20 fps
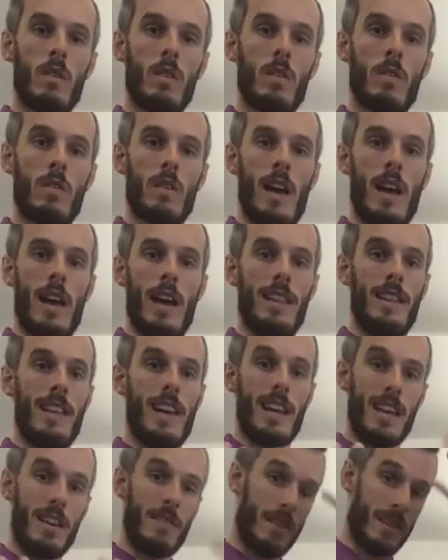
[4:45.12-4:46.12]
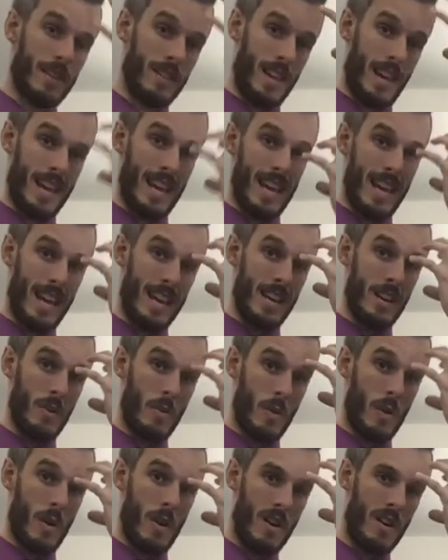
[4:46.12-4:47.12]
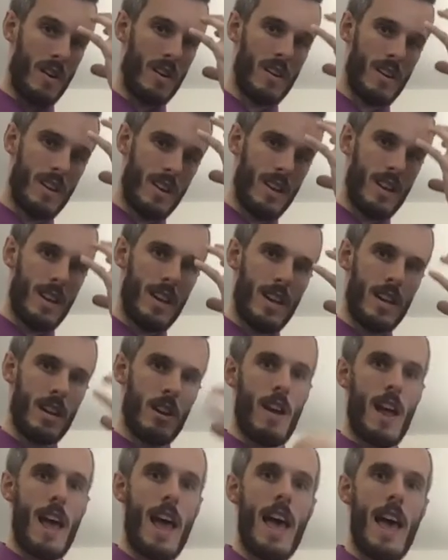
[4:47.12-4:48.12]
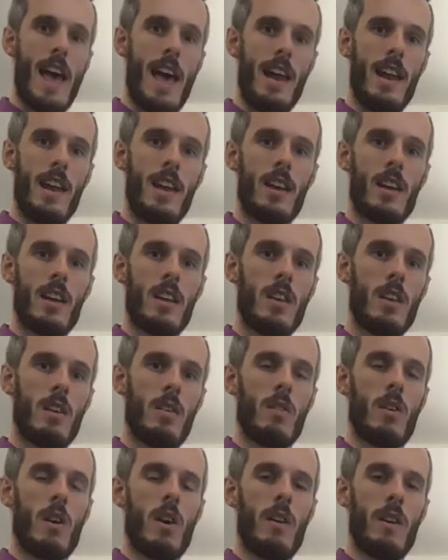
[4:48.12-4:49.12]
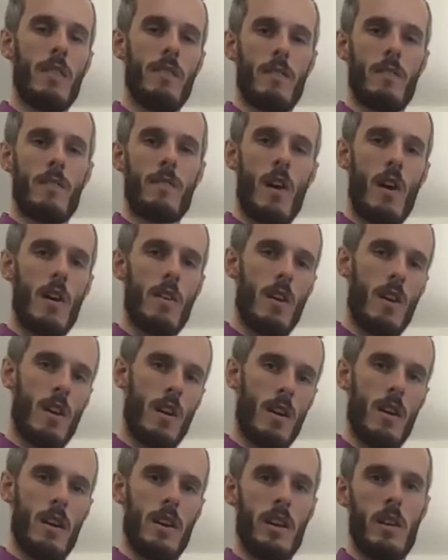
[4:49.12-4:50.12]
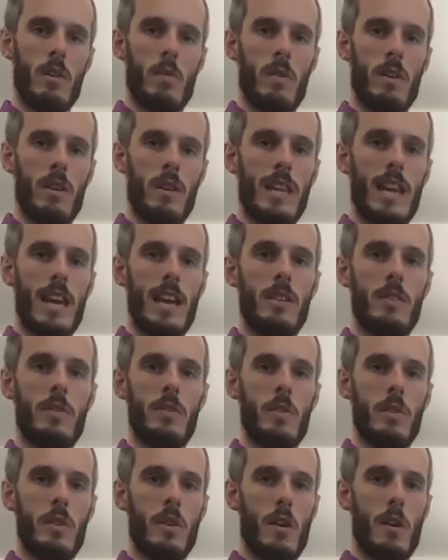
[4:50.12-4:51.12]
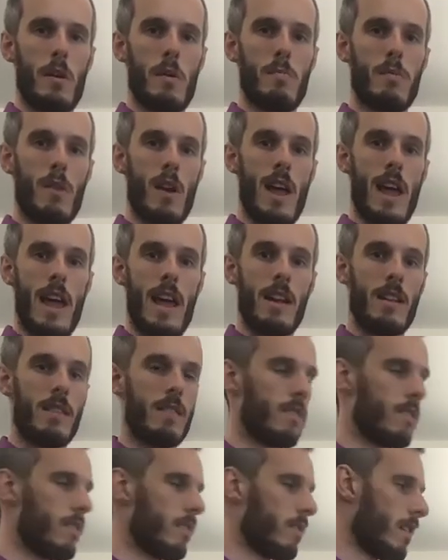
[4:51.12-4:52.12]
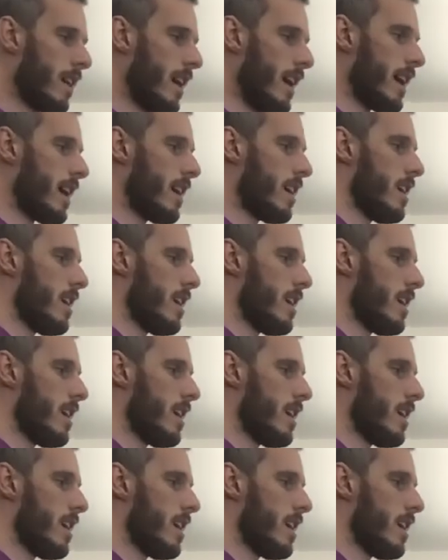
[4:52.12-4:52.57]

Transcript: Okay, and then even like in your head, you go even farther and you would get to your brain, okay?